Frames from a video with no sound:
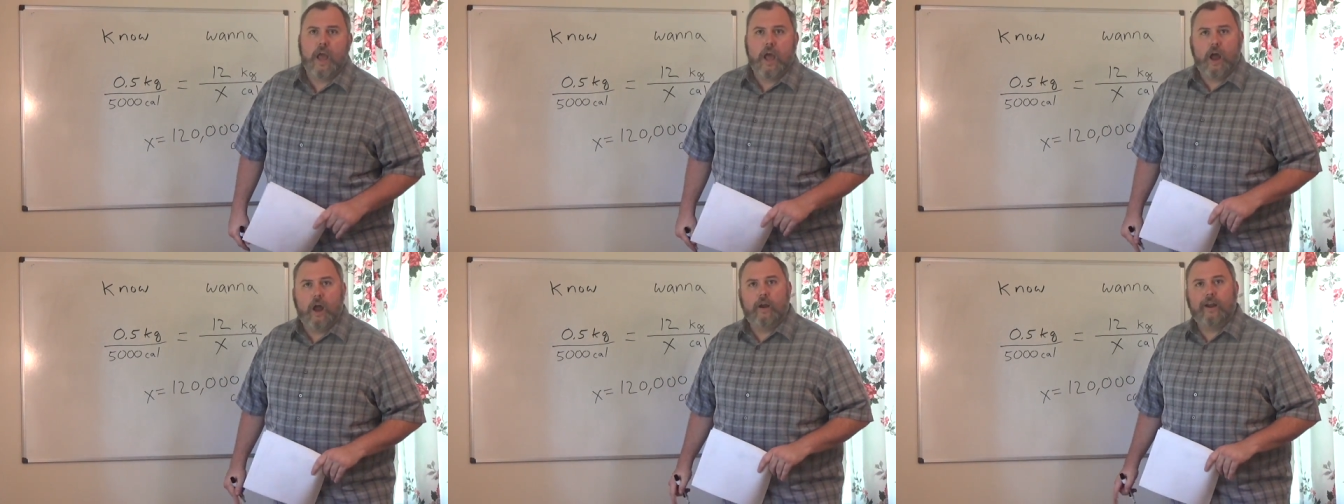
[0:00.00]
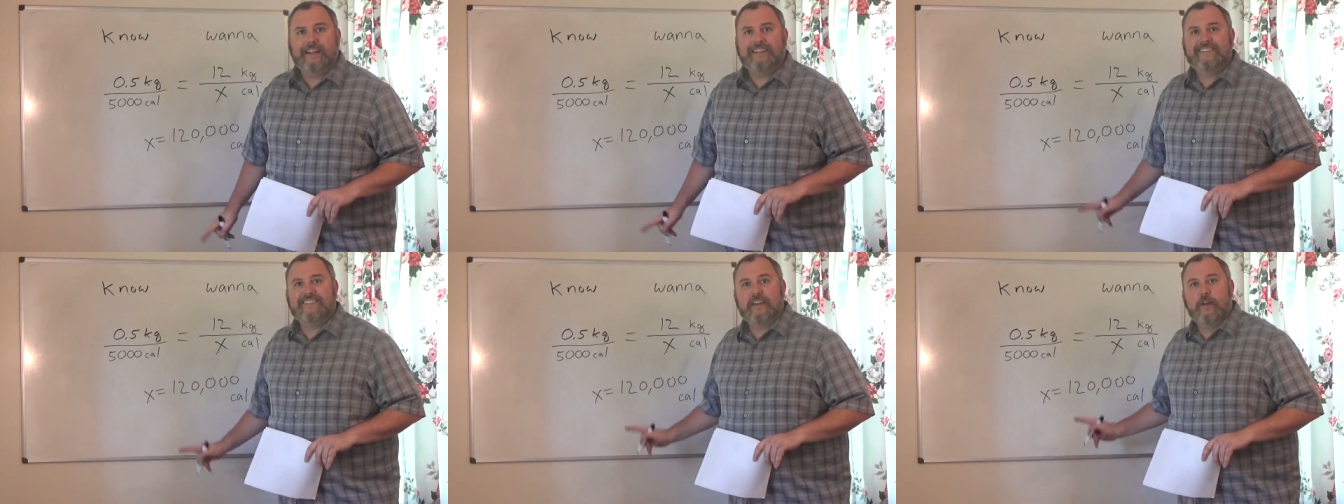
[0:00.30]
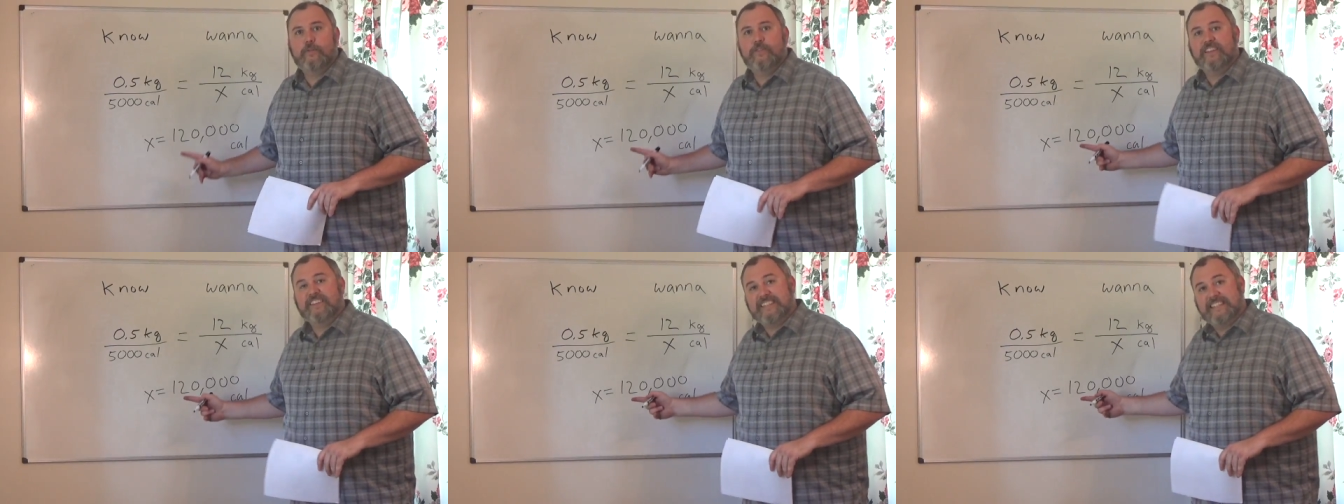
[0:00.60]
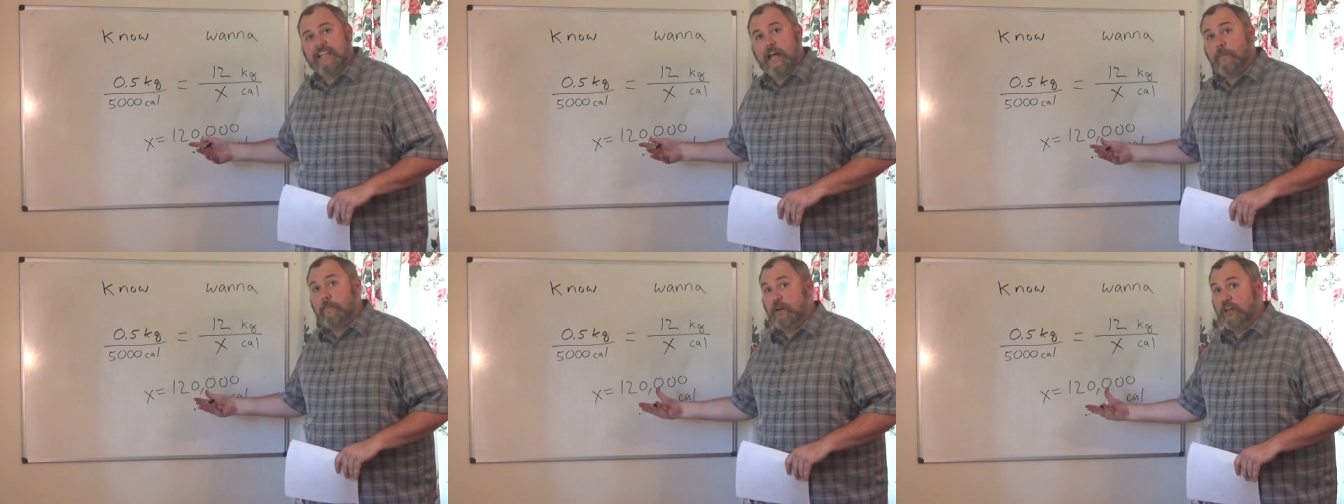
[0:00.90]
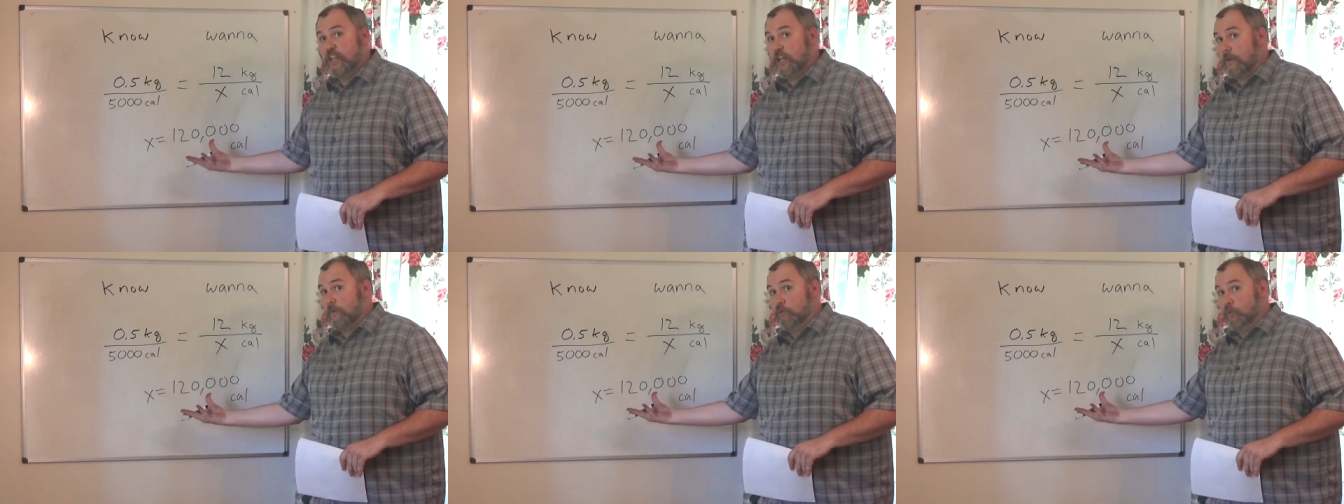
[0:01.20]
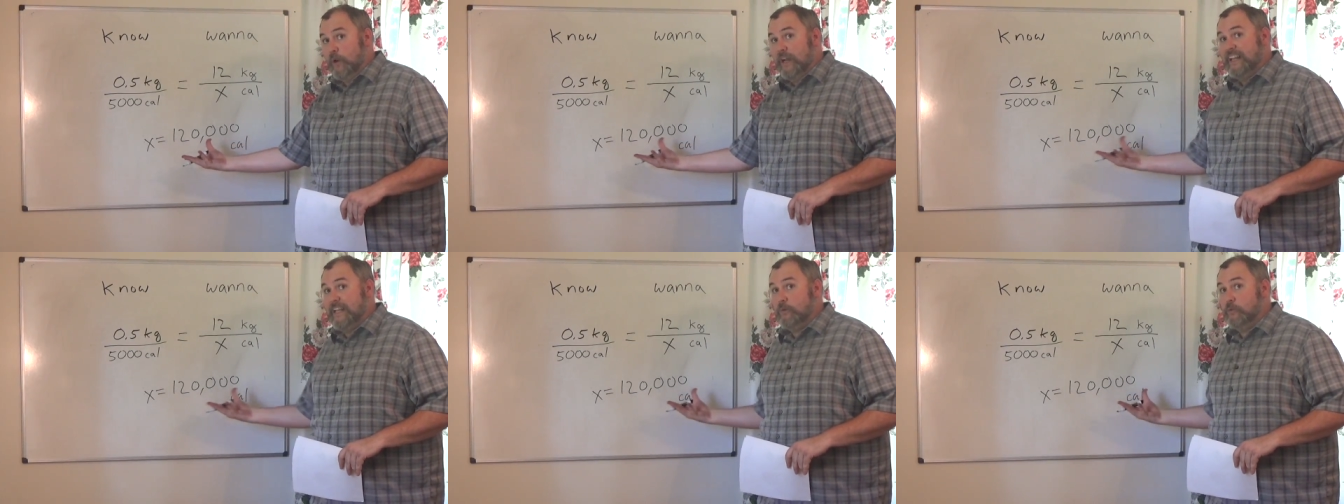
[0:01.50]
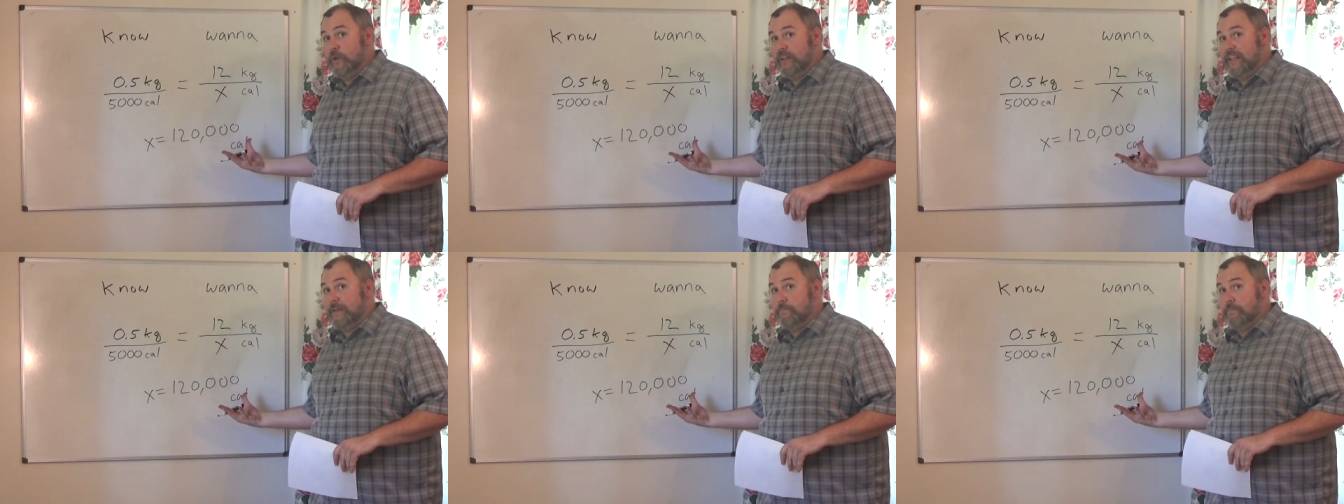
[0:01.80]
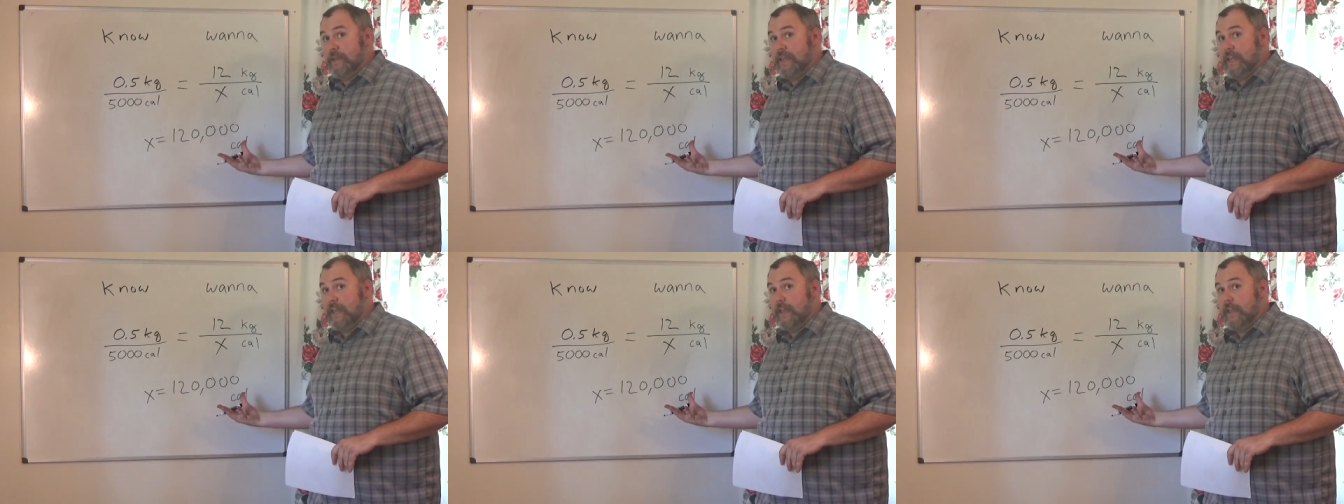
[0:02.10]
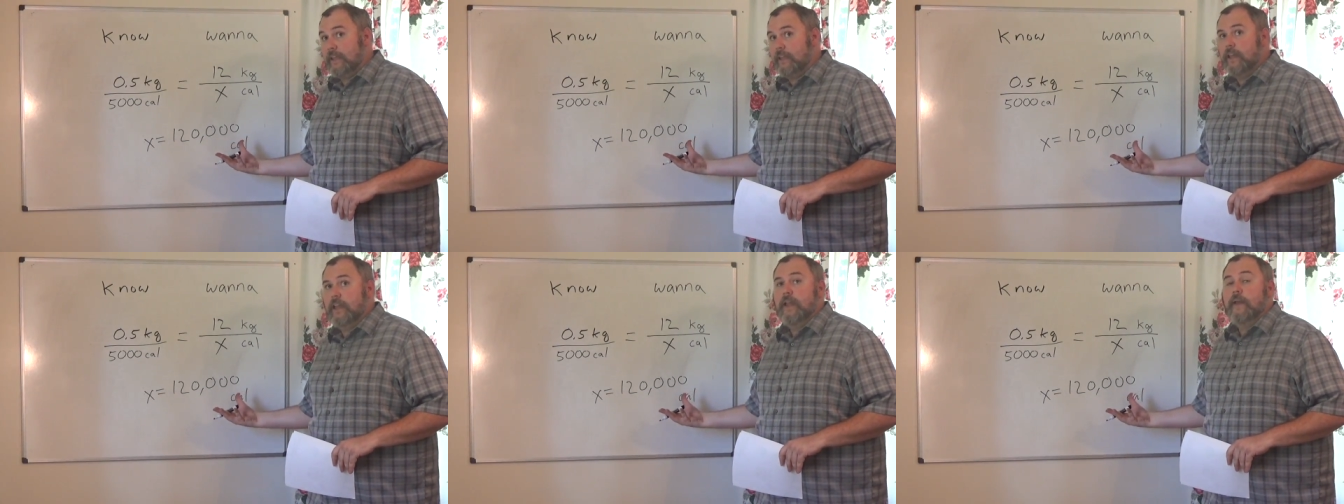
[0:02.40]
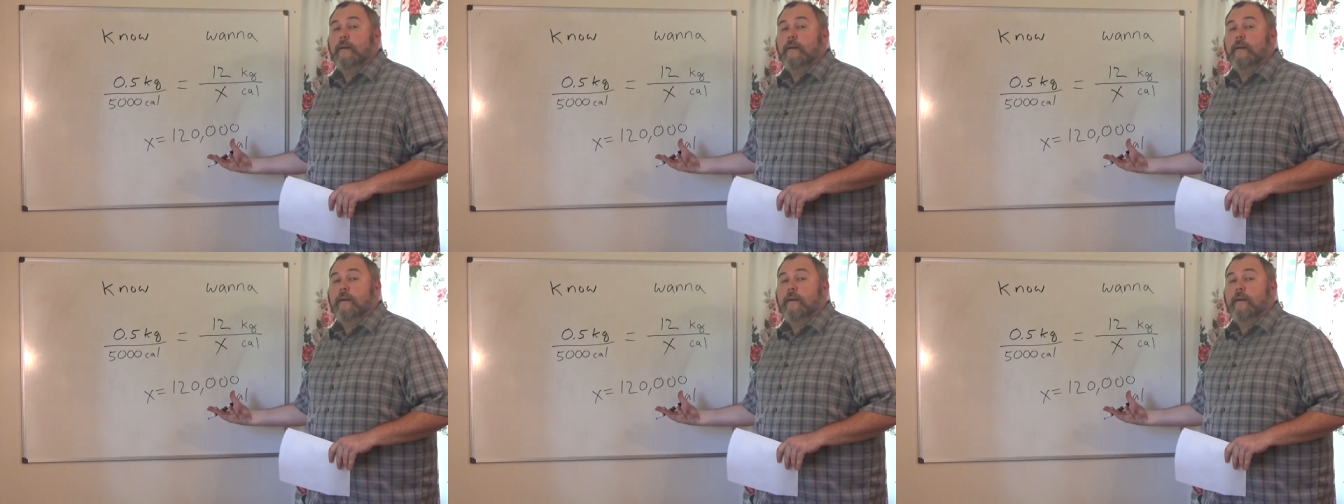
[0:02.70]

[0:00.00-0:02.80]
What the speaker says: All right, so this number looked really, really big.